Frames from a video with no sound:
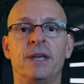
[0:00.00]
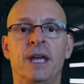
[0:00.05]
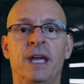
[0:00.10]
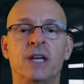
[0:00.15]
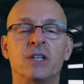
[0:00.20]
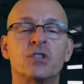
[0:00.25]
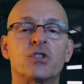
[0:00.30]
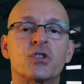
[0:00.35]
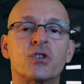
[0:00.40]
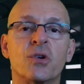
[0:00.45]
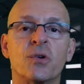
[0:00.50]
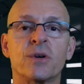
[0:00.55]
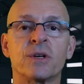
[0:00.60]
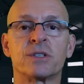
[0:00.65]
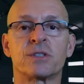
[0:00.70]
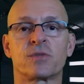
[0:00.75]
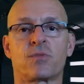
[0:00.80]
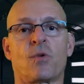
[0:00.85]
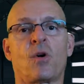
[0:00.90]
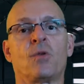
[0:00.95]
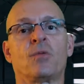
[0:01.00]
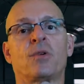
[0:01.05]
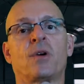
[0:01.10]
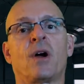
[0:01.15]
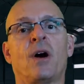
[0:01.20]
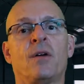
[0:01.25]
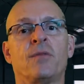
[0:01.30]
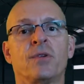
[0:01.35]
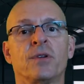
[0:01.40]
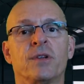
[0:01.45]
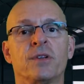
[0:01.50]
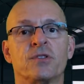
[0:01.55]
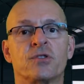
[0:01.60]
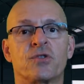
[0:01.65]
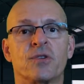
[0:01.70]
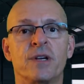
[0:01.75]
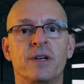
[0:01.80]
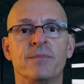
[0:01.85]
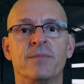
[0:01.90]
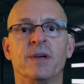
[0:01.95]
Insurance won't cover the
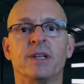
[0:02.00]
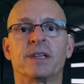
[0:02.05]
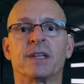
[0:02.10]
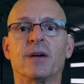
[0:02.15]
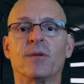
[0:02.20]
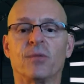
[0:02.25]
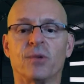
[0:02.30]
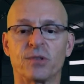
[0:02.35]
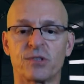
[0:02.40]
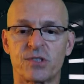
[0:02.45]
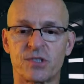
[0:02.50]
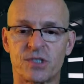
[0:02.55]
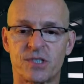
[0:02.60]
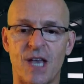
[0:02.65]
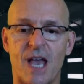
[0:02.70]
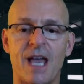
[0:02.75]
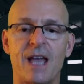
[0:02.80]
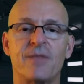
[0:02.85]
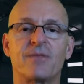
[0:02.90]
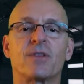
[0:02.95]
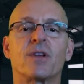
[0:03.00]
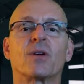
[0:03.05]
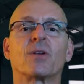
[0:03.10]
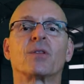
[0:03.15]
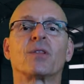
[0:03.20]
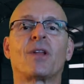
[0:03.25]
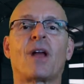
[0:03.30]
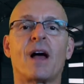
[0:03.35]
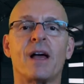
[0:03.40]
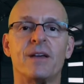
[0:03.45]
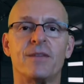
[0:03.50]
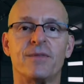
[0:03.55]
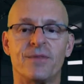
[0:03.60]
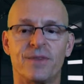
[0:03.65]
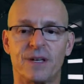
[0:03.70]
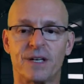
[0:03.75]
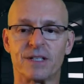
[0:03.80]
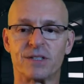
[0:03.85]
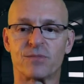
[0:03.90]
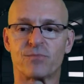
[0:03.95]
treatment that will save their
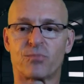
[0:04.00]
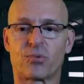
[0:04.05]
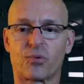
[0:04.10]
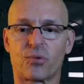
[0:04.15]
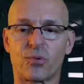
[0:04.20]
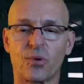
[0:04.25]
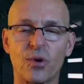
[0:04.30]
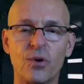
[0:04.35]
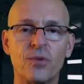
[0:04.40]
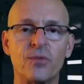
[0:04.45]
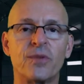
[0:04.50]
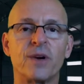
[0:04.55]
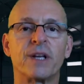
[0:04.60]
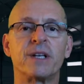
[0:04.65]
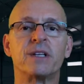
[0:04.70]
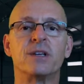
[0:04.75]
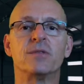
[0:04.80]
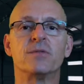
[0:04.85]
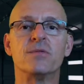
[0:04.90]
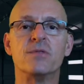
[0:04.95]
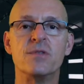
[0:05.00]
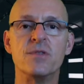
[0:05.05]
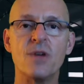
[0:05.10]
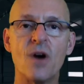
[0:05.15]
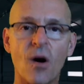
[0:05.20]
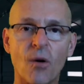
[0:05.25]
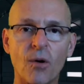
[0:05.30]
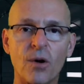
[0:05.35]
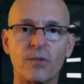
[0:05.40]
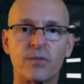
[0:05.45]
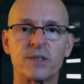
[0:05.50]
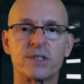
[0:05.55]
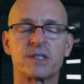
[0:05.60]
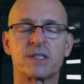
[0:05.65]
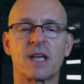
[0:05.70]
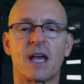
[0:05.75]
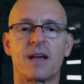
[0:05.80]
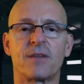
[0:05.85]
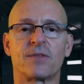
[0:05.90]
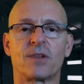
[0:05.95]
life. It is proven, you know it would
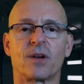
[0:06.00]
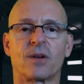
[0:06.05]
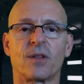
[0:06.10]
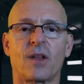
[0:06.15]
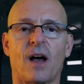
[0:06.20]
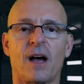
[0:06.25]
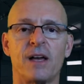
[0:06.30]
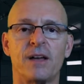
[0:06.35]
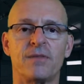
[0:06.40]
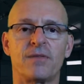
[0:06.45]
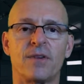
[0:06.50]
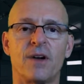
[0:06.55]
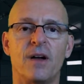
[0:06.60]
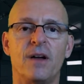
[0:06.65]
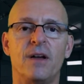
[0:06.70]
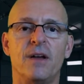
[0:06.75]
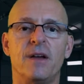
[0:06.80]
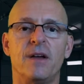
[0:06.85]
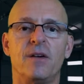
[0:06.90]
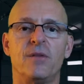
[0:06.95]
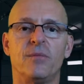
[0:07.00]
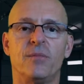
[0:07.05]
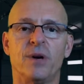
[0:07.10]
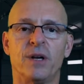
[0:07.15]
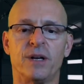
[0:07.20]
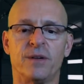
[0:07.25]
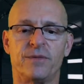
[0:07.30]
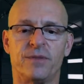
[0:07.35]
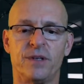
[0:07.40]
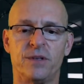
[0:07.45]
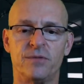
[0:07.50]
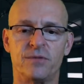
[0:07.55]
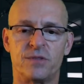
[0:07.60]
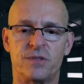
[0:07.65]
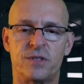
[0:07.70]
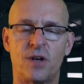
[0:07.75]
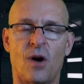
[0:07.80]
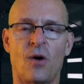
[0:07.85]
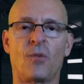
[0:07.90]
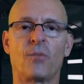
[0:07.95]
save their life, but if you
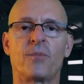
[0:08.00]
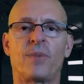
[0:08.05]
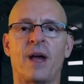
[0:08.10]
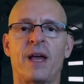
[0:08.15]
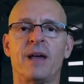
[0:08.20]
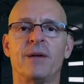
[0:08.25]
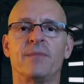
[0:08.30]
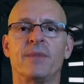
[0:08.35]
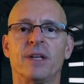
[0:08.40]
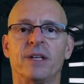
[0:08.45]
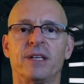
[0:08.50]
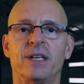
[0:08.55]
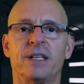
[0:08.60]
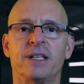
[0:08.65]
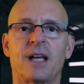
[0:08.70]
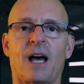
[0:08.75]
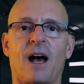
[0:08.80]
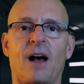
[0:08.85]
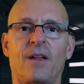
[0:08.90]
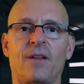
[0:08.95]
don't pay $1 million,